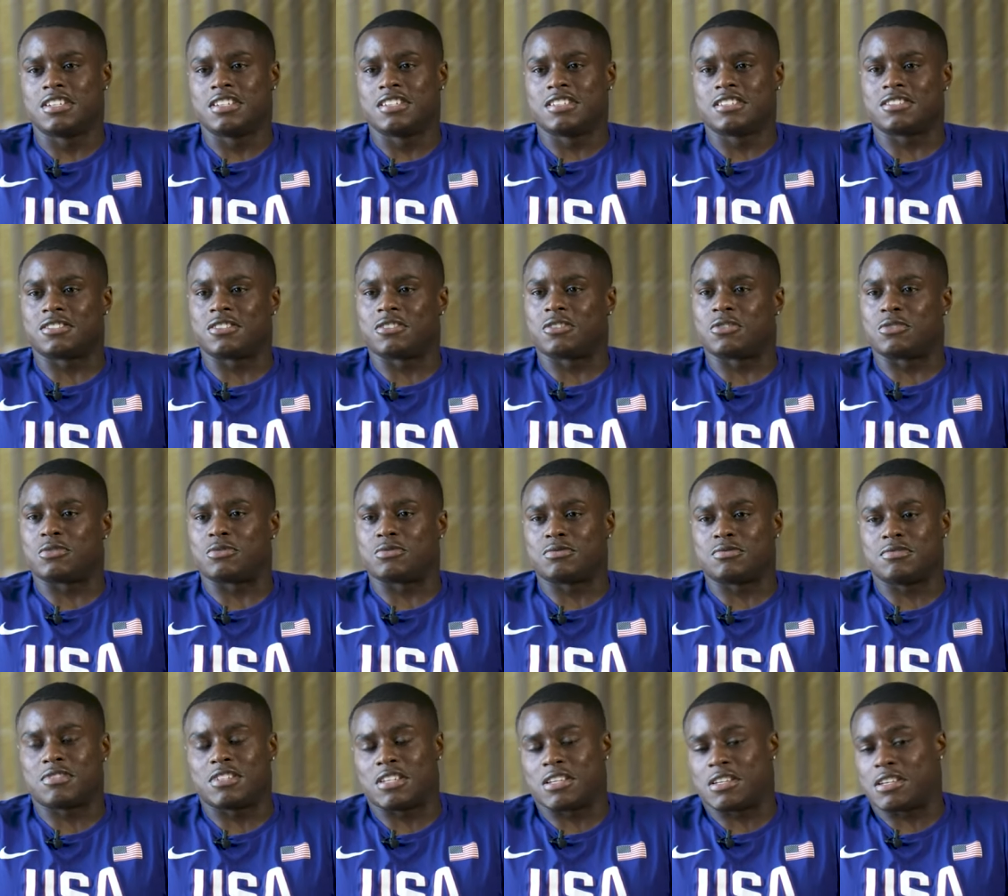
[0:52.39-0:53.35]
So.
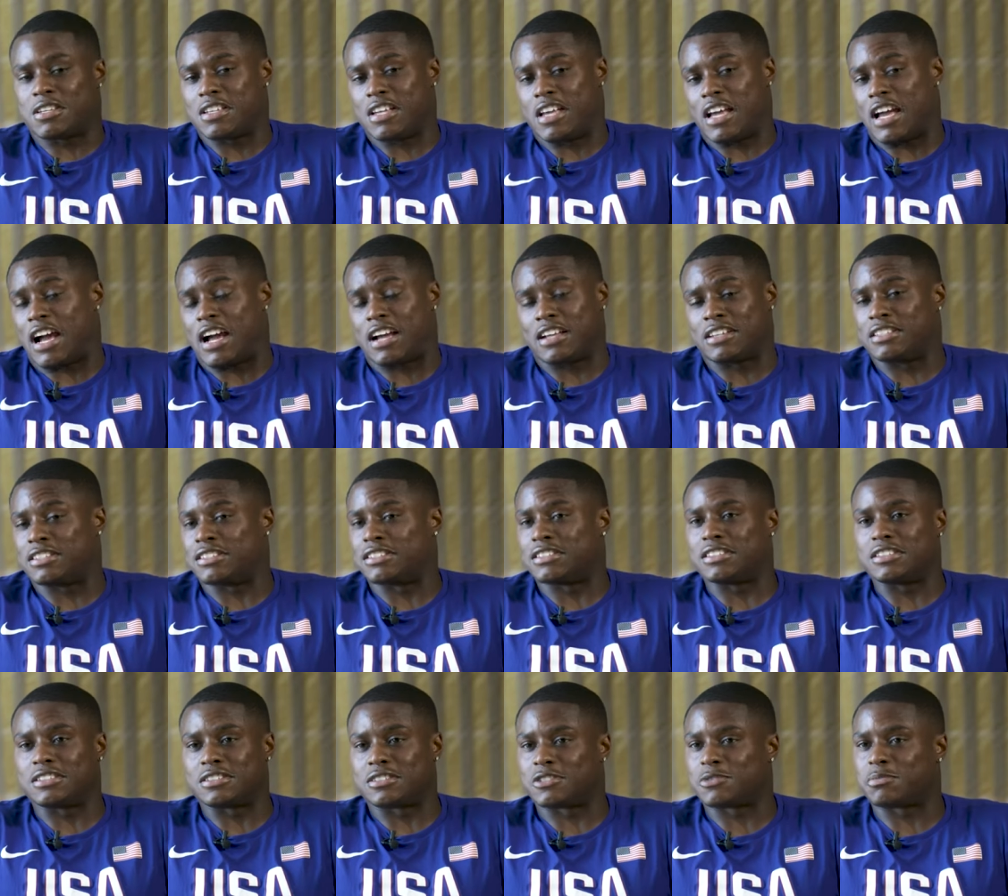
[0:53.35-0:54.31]
It, I didn't
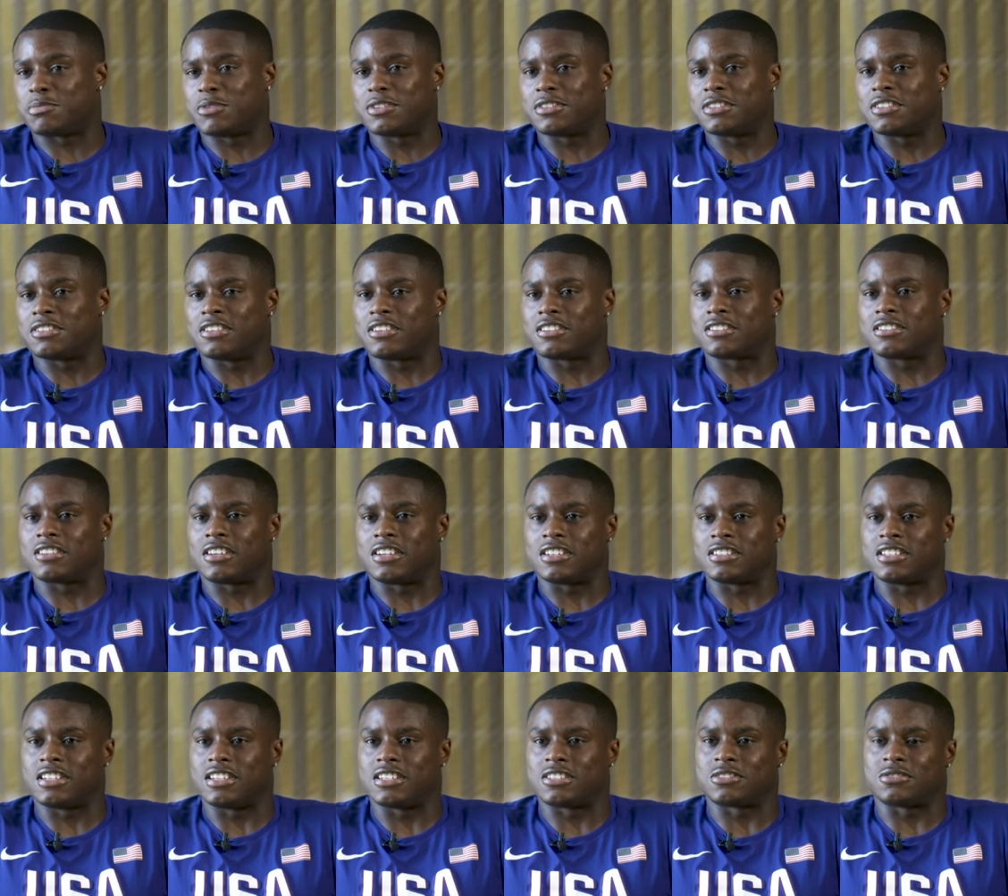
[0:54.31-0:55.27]
get suspended or nothing
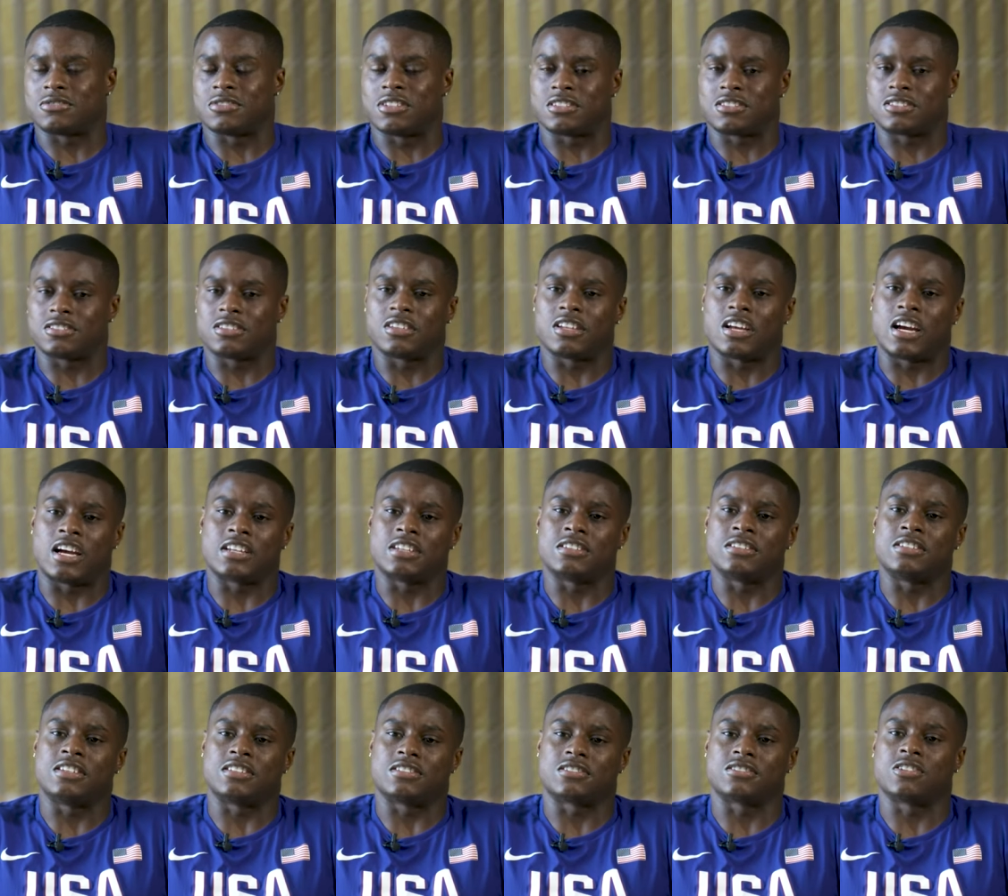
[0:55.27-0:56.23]
like that. So necessarily, I
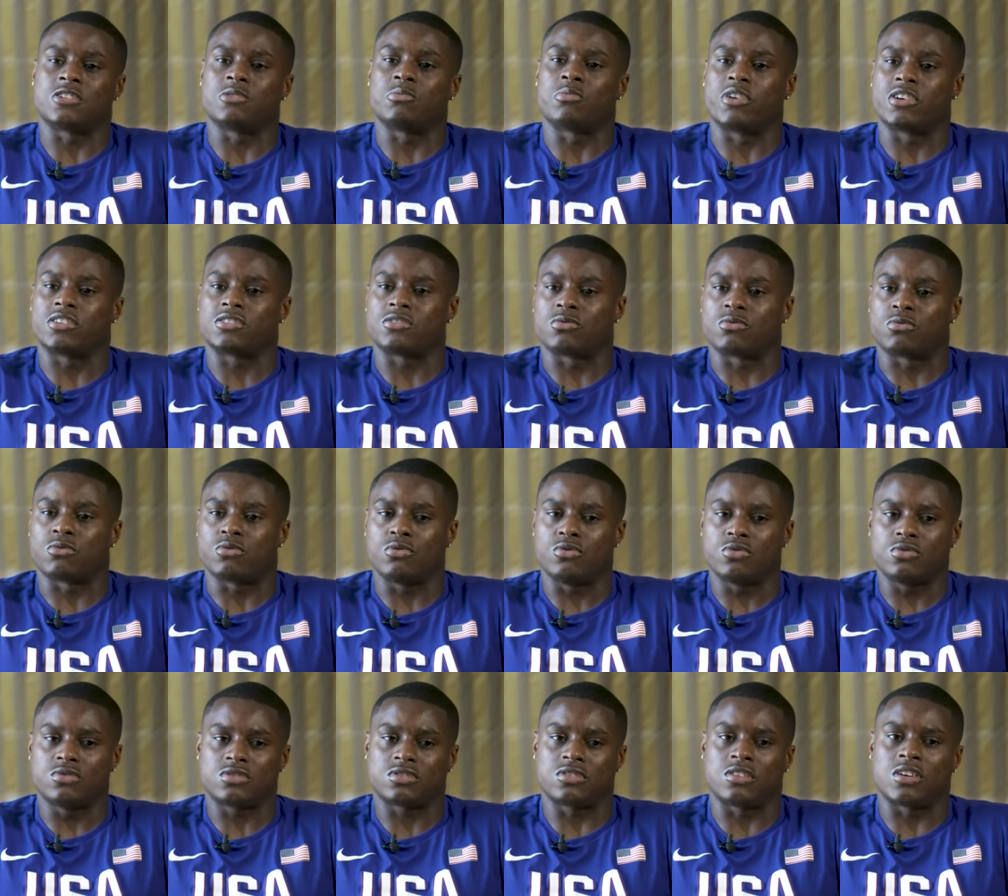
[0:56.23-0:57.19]
didn't necessarily break the
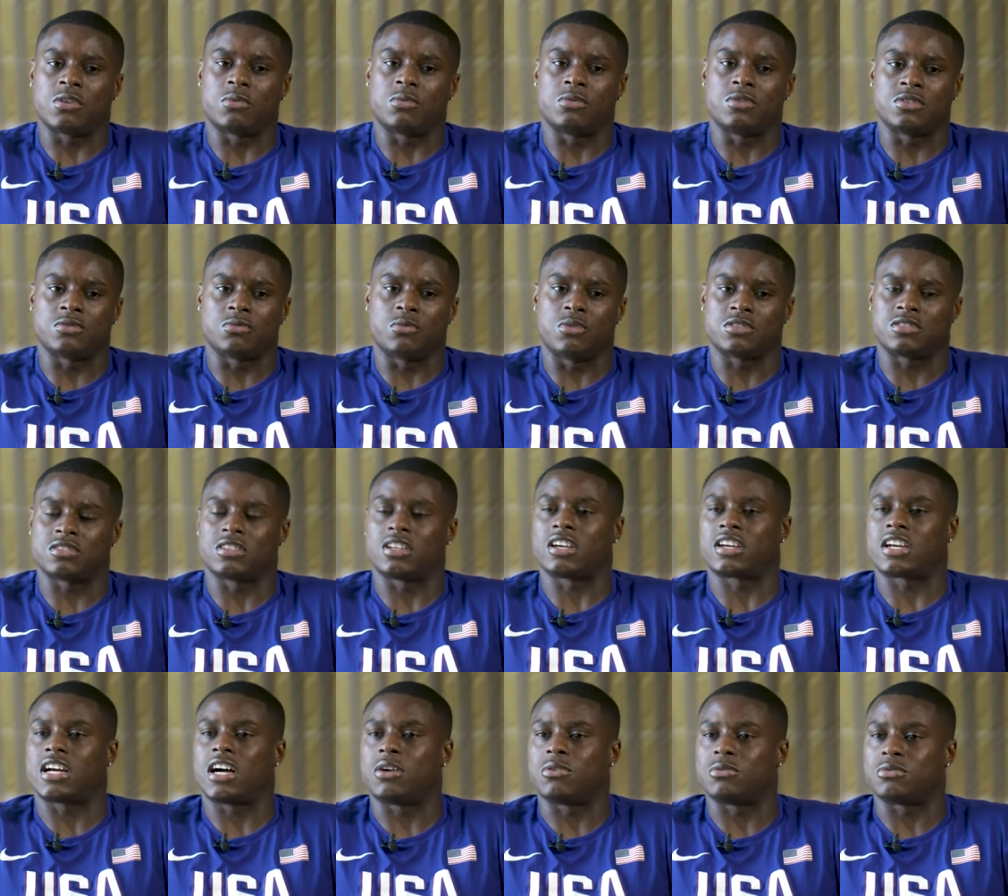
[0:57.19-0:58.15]
rules. So it wasn't
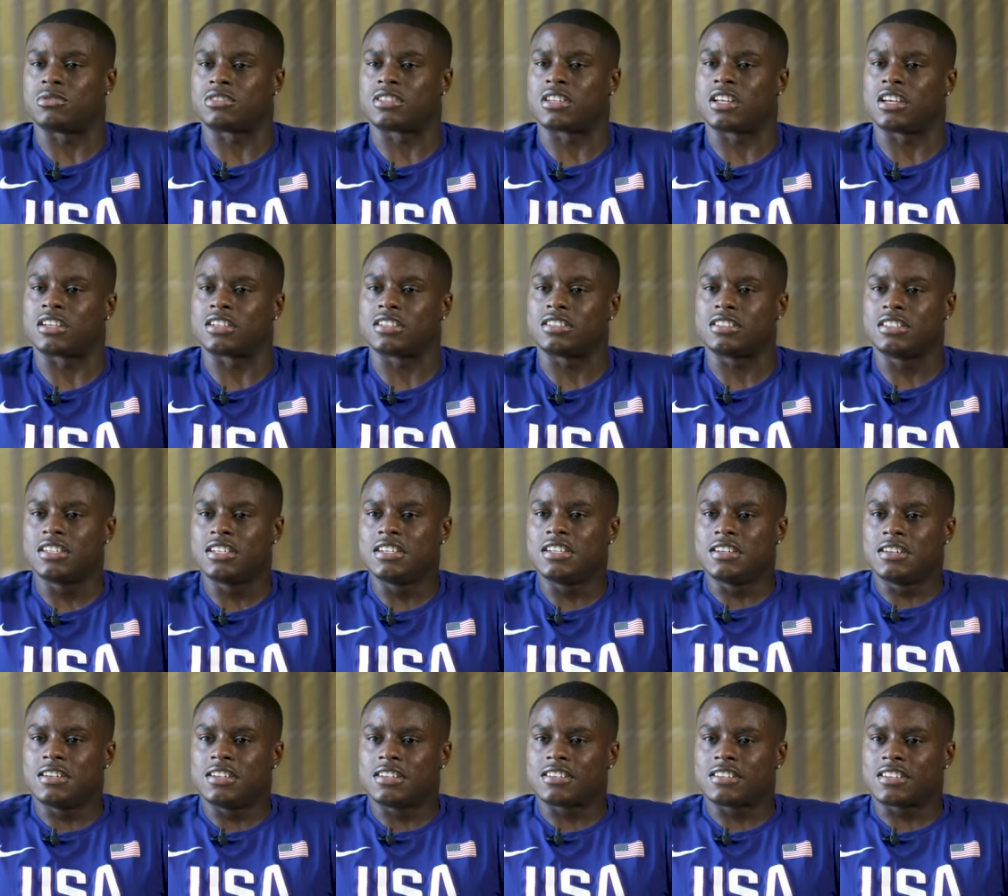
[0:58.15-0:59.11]
like I was like
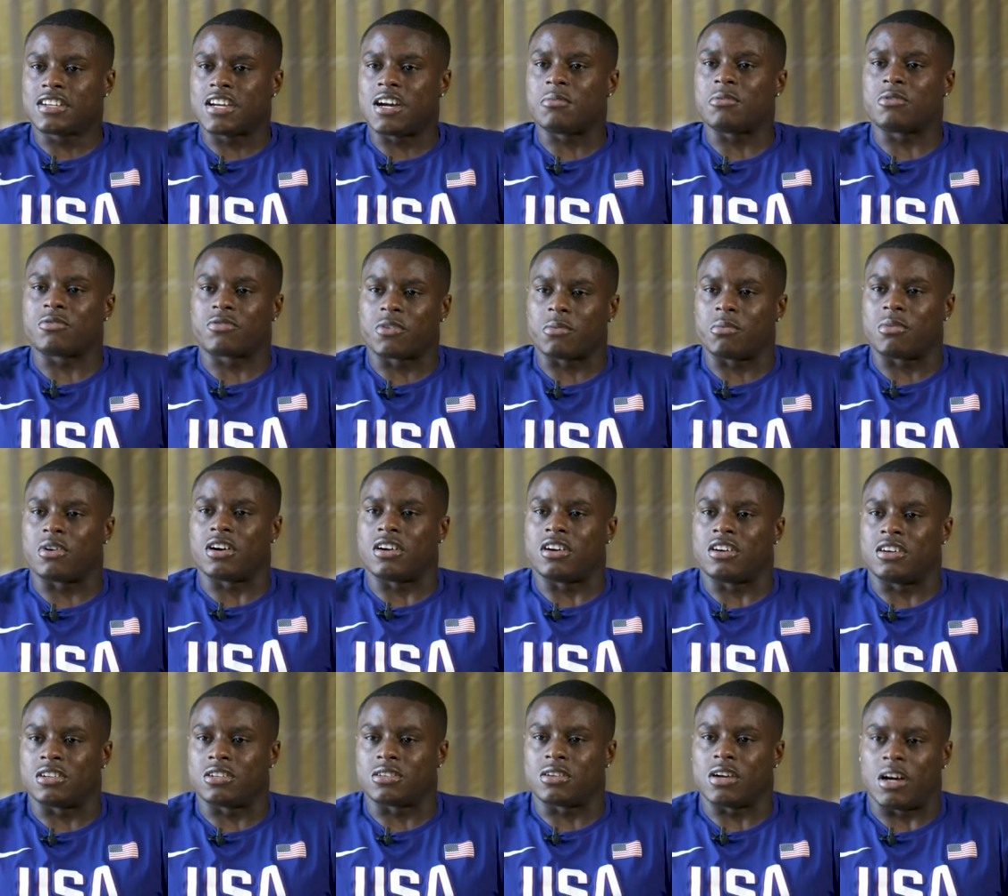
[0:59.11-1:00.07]
coming from
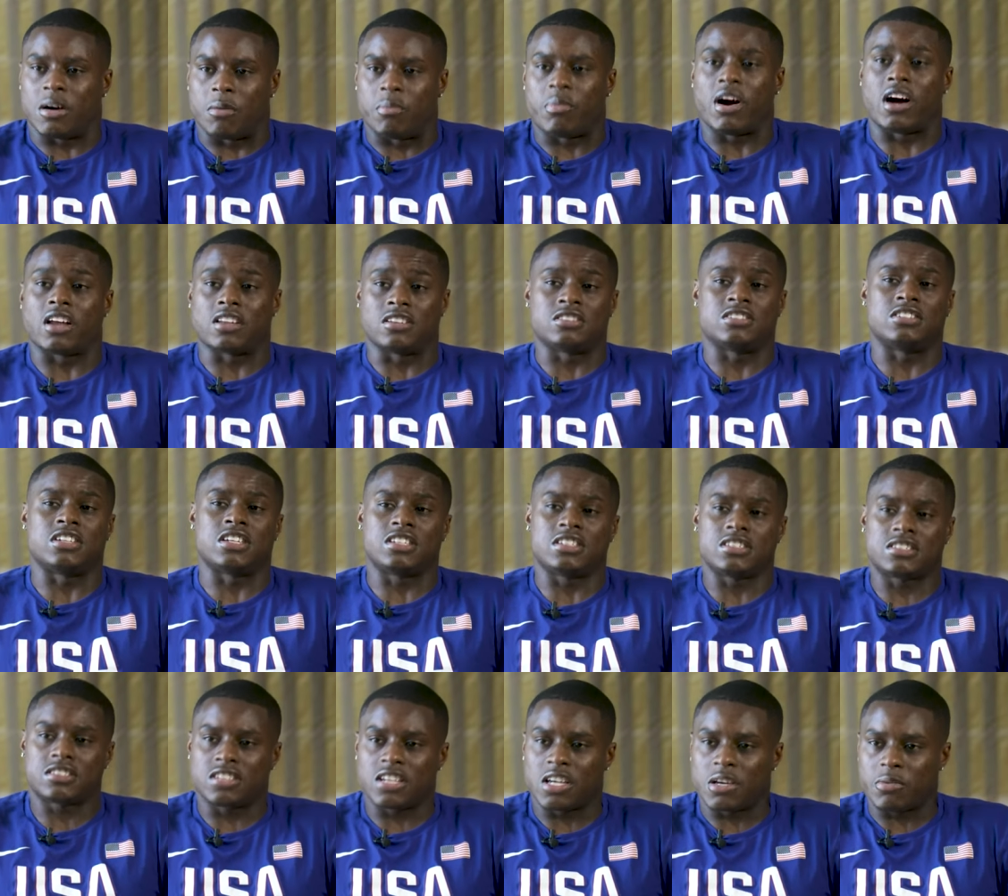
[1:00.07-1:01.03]
an
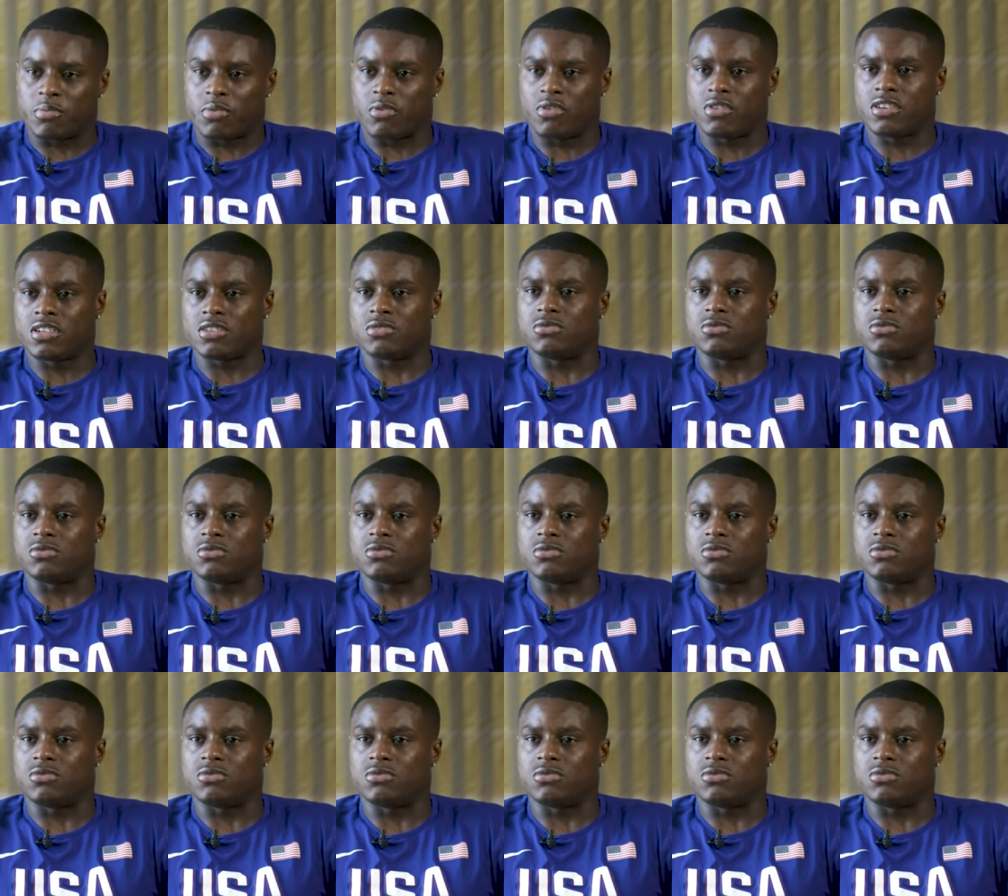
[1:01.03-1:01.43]
apologetic standpoint.